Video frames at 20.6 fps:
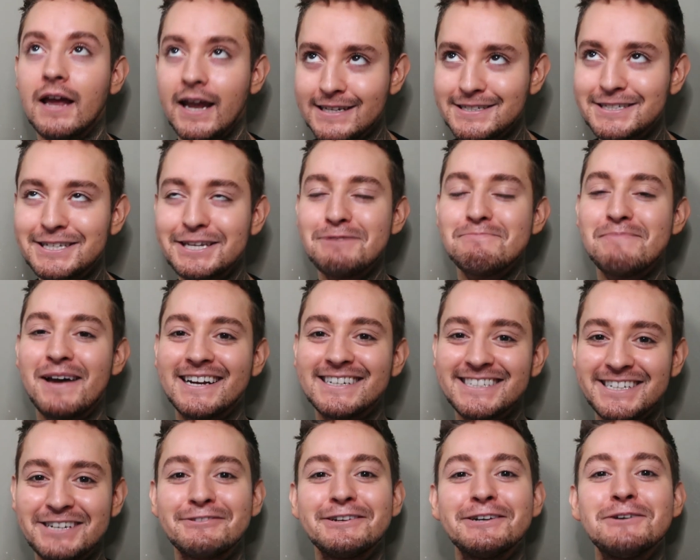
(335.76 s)

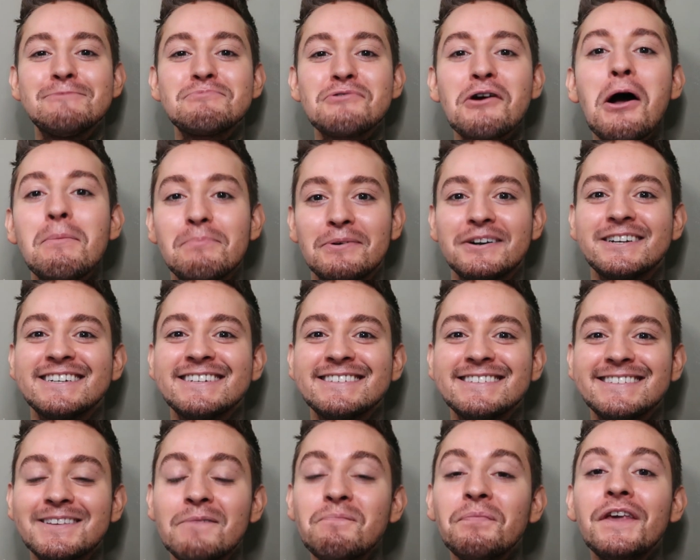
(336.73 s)
antibacterial
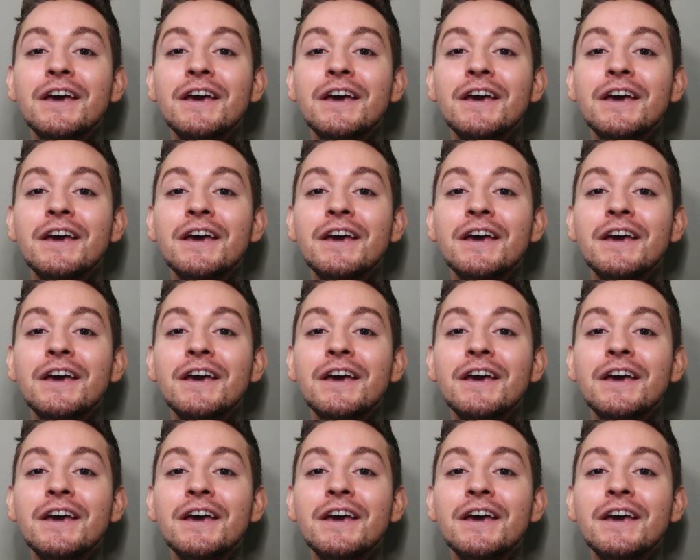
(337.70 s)
properties.